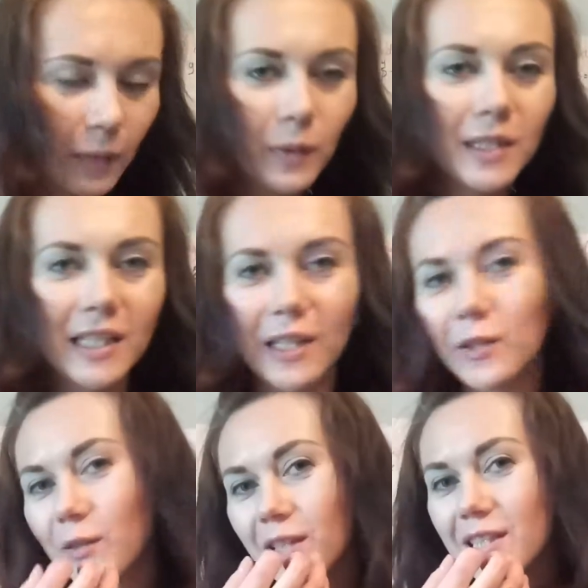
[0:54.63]
will tell
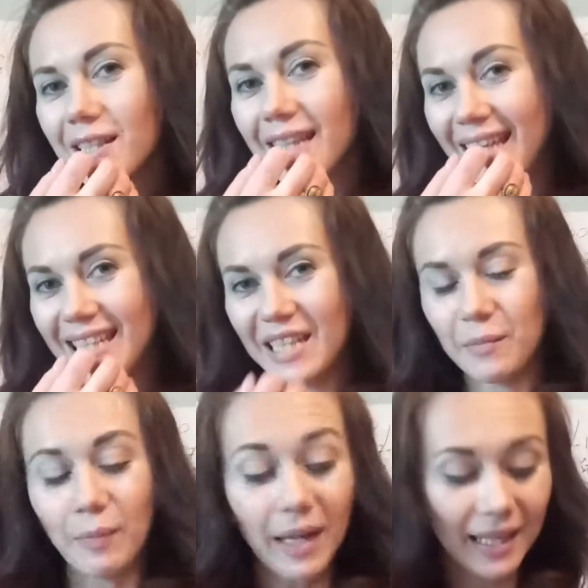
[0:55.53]
you a little later,
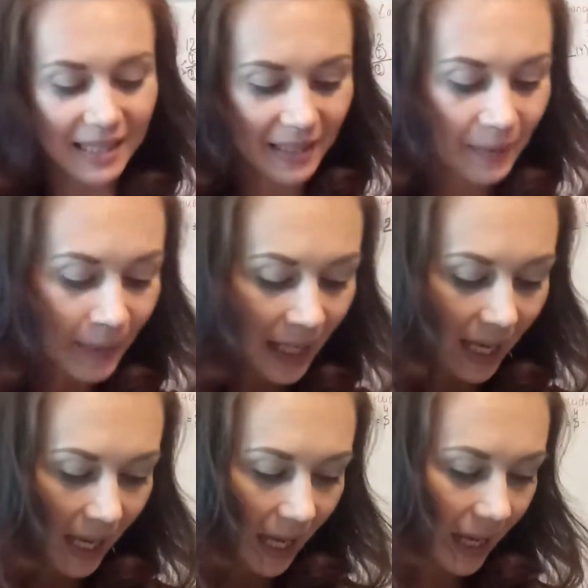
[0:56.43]
but
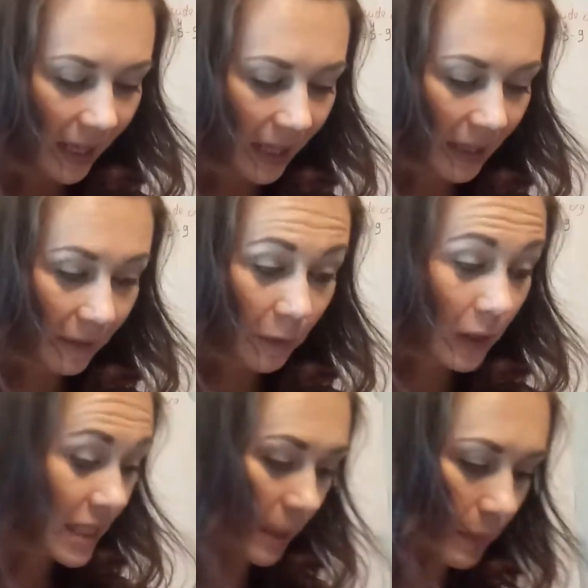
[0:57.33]
for
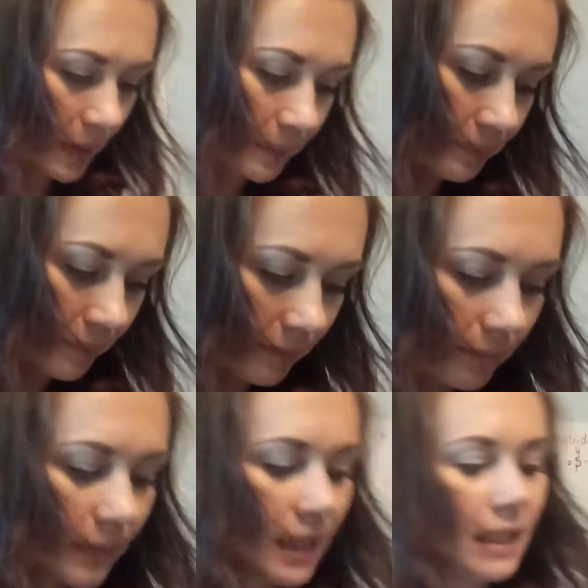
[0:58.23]
example,
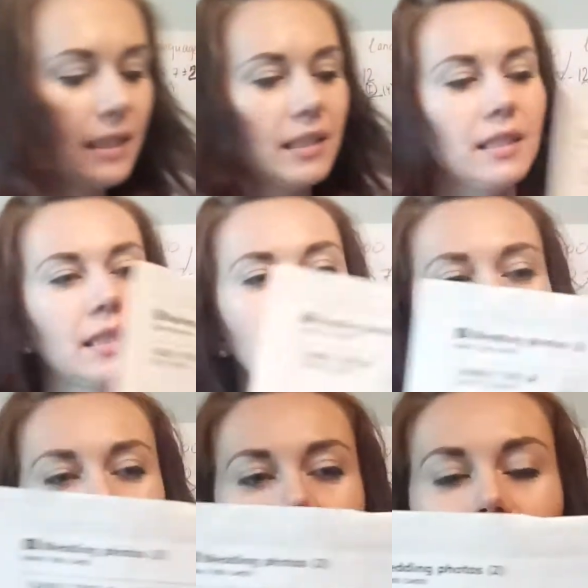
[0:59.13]
this
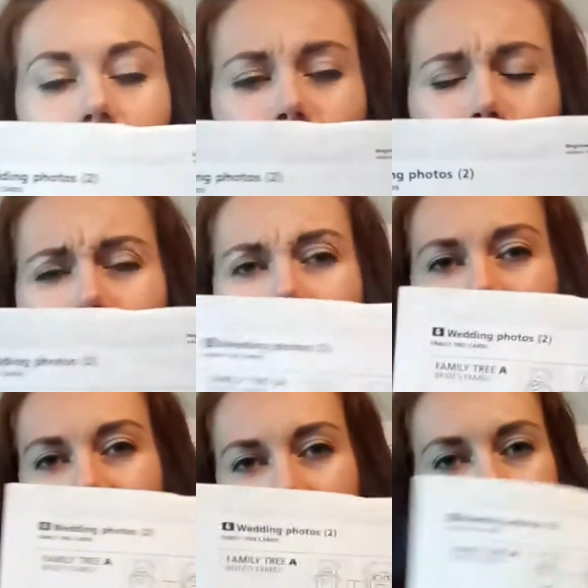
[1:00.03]
is for
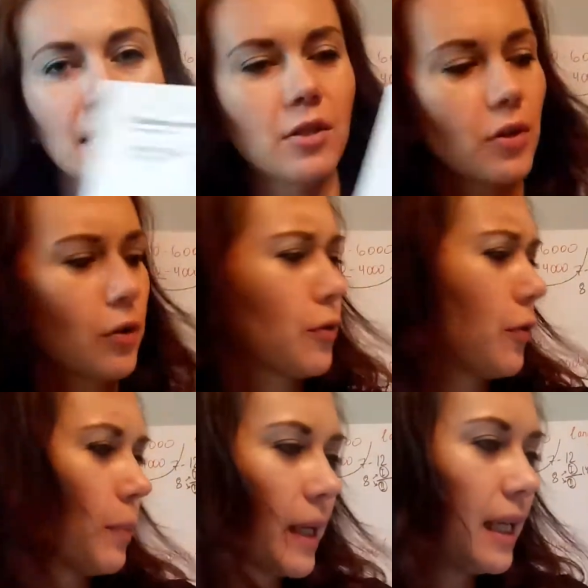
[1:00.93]
elementary or
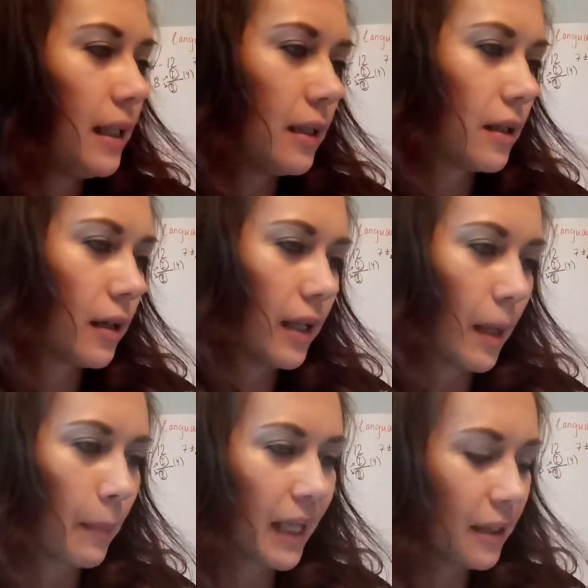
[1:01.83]

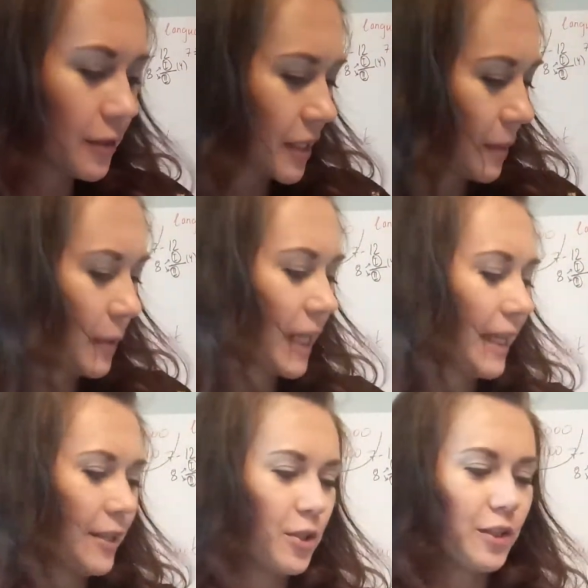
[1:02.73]
beginners
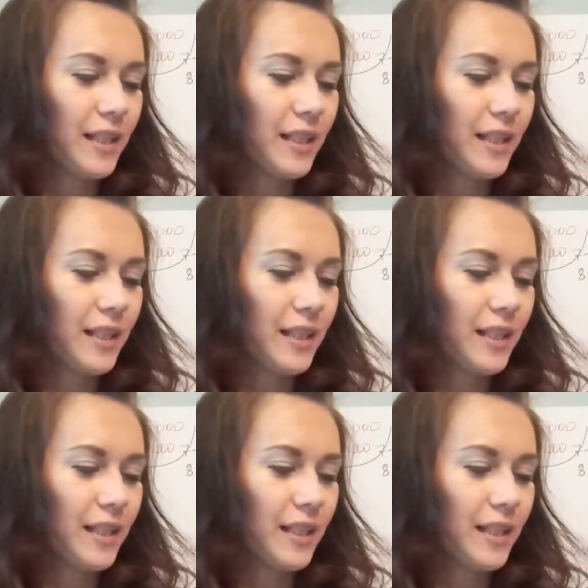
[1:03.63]
communication